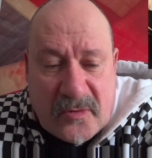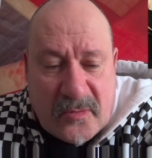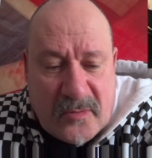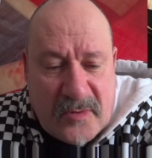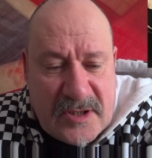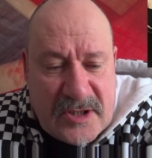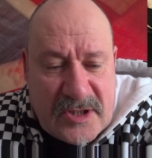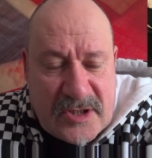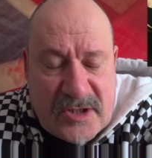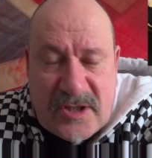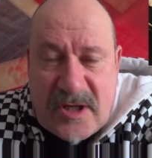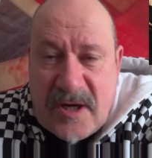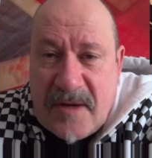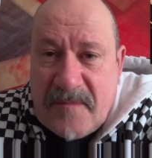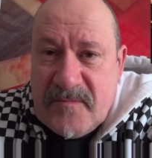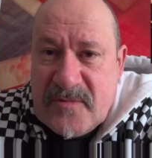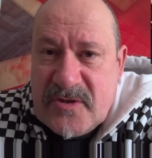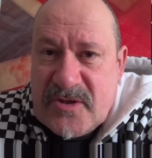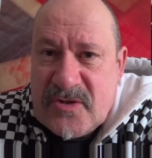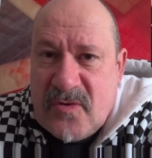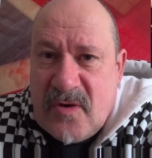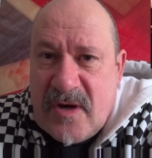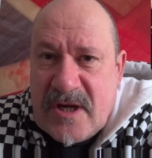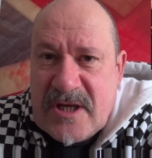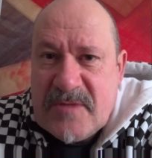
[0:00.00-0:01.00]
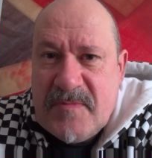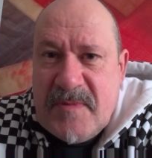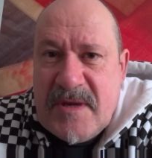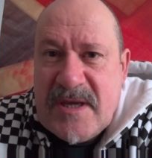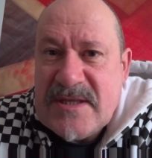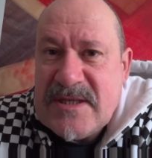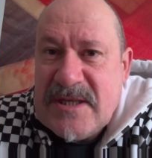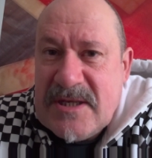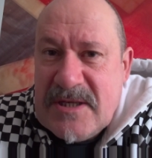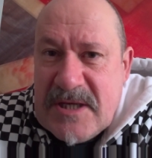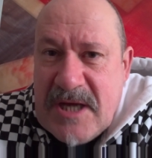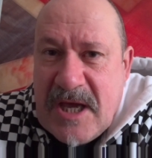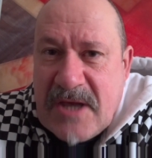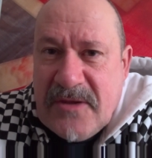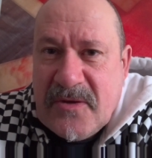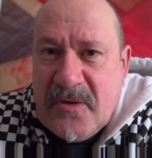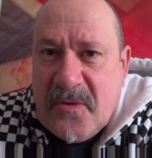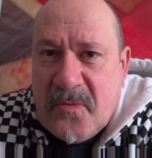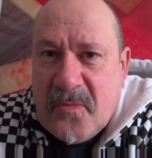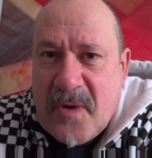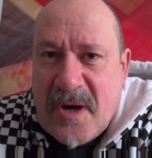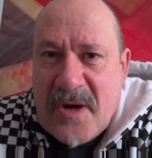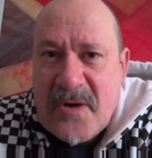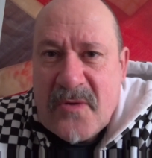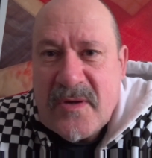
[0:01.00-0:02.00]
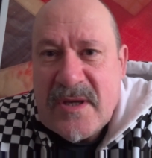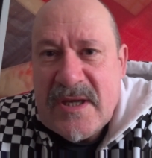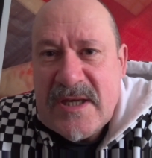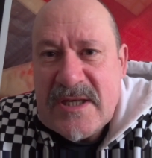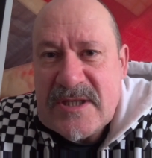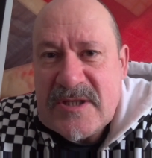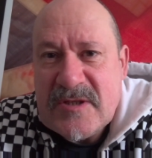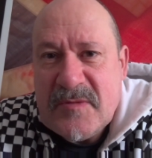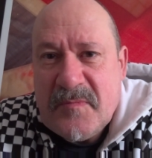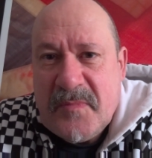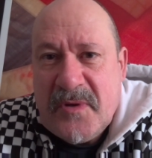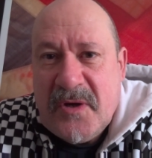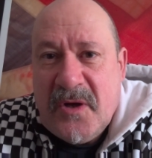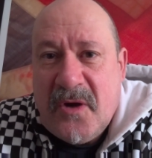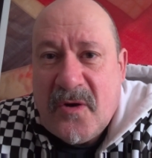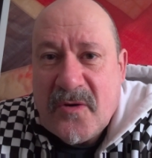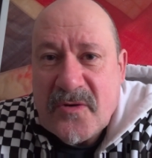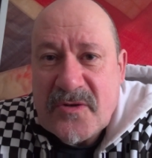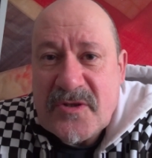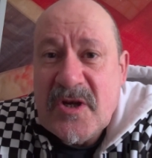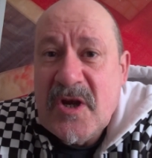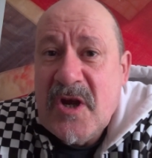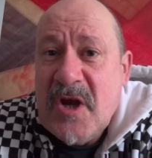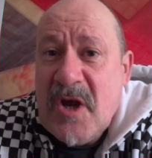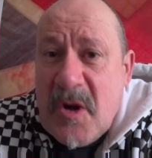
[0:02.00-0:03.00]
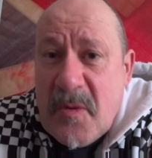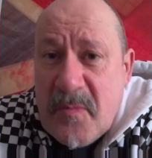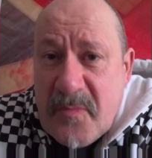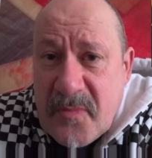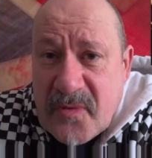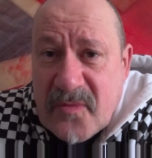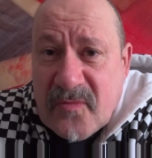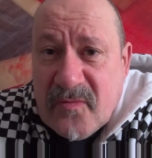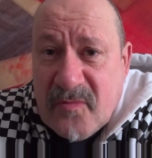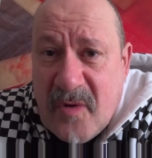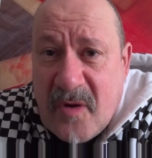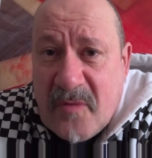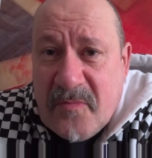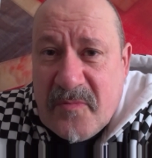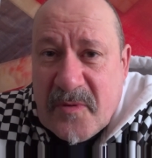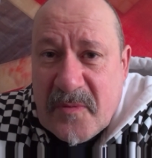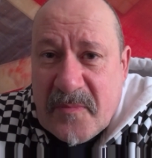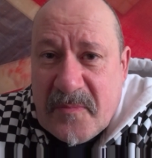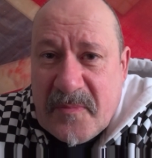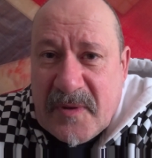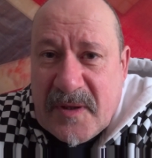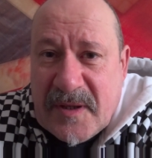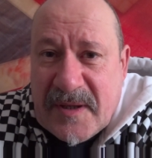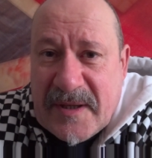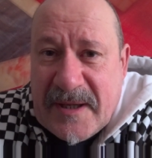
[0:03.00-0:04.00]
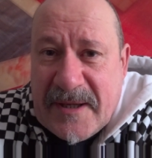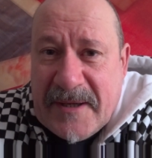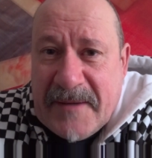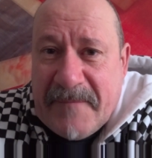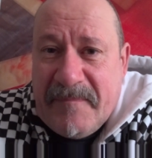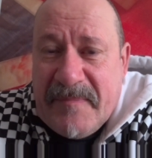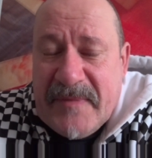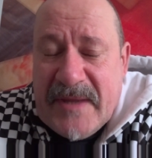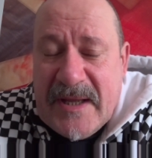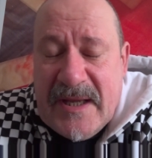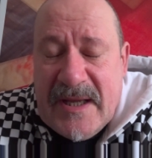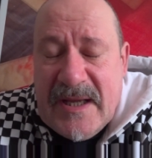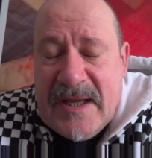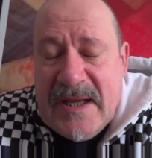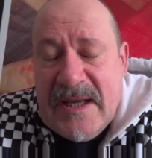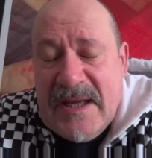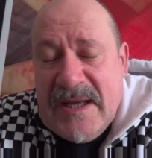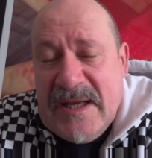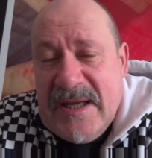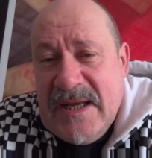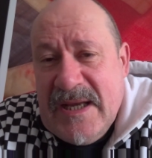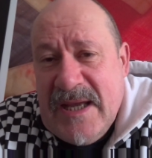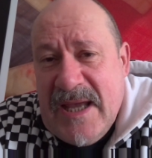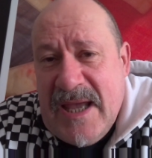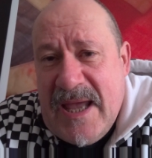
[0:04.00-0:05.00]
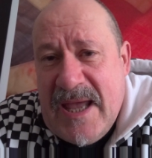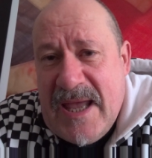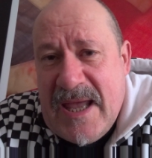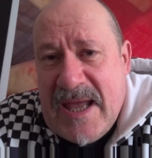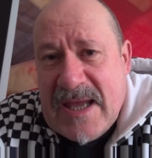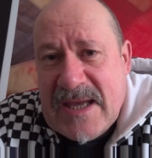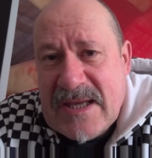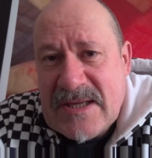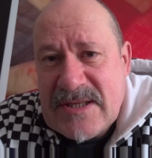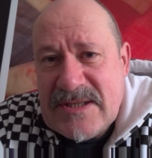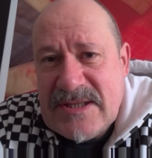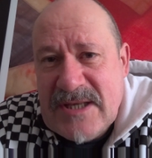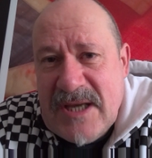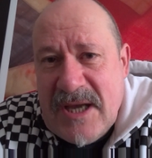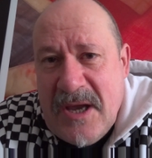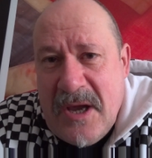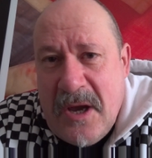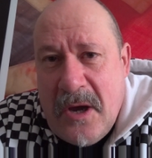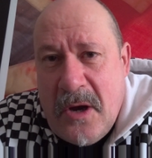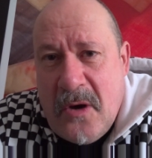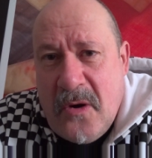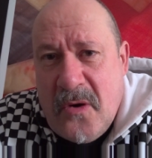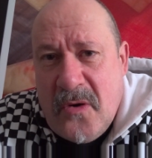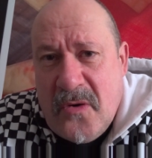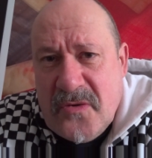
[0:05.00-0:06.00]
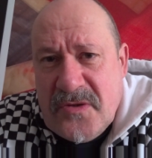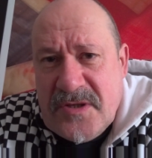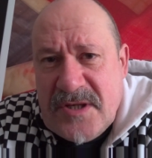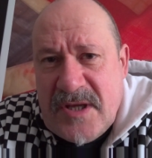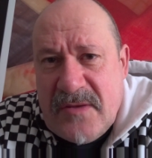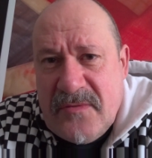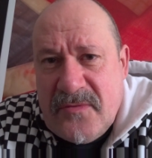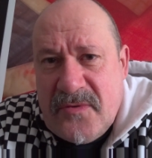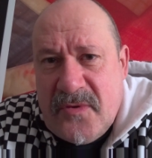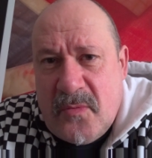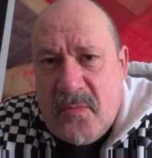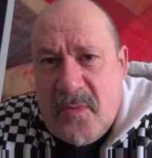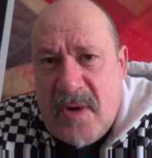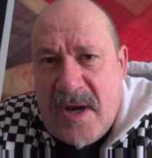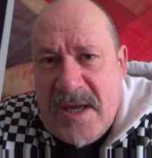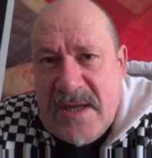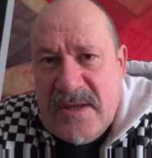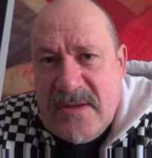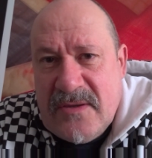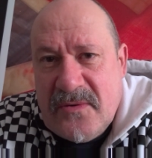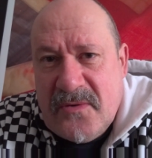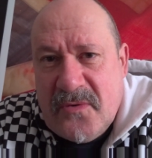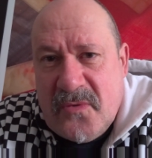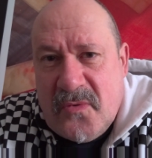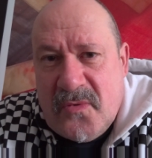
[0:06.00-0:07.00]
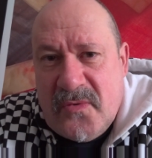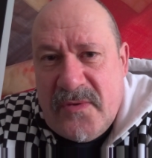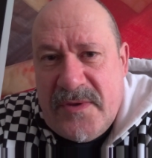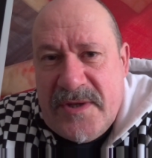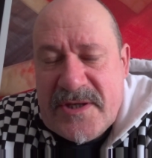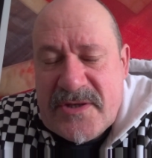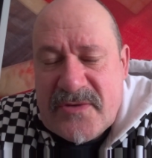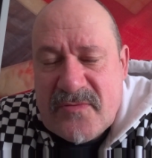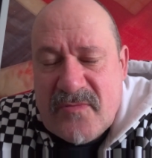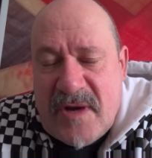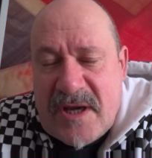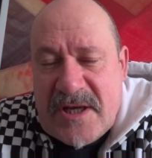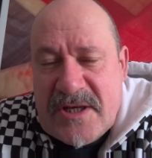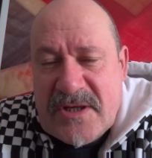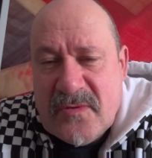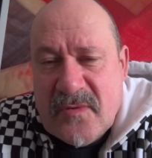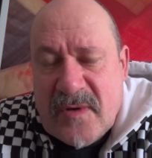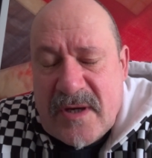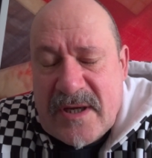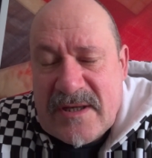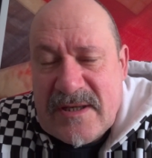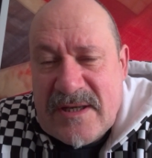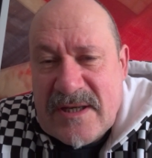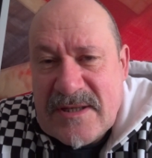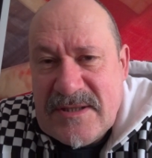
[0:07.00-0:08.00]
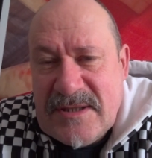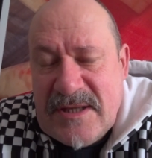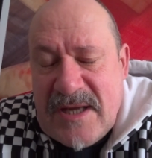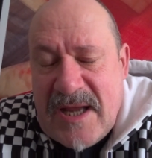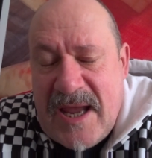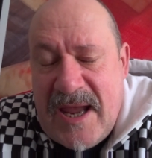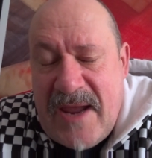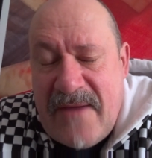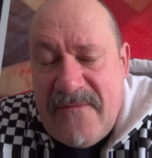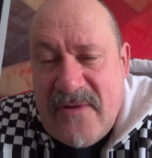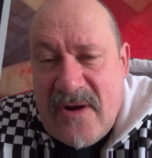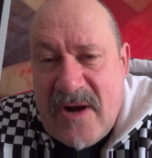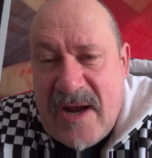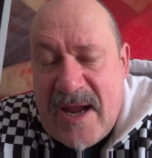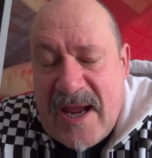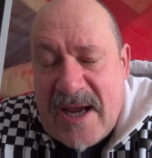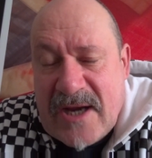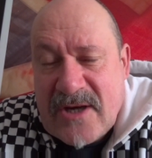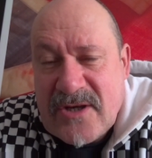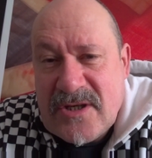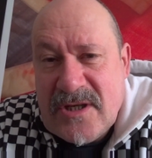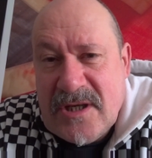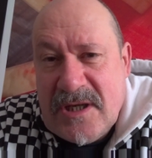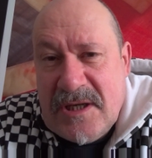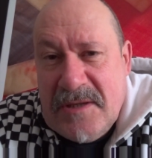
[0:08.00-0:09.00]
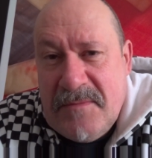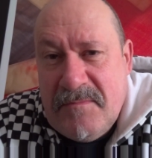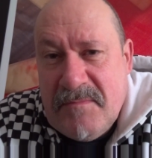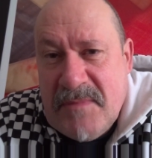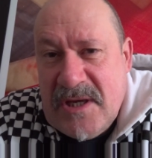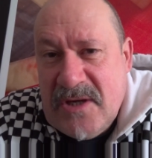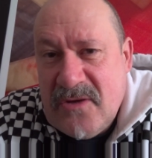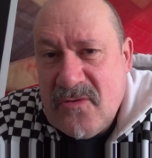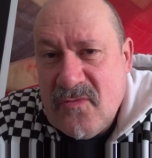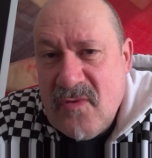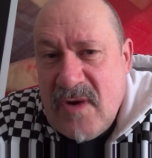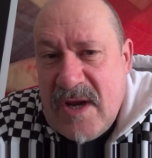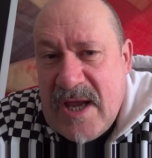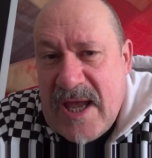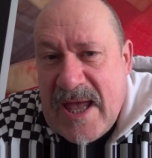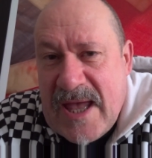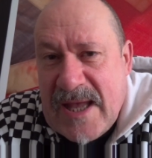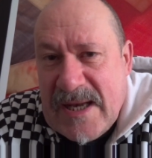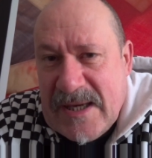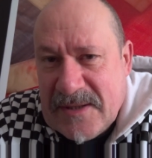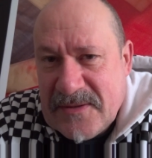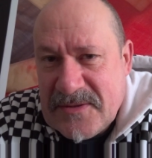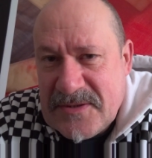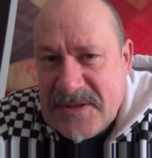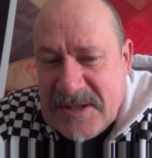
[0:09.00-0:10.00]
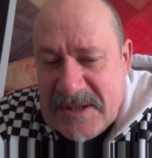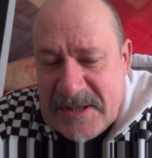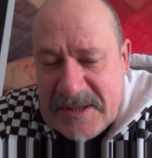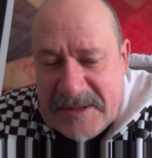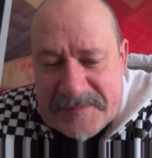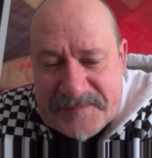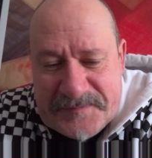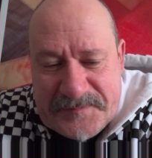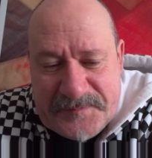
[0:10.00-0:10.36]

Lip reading: which strikes me as another wokist plot. Probably. Yes. Odd the way that all this rhetoric doesn't ever actually meet reality.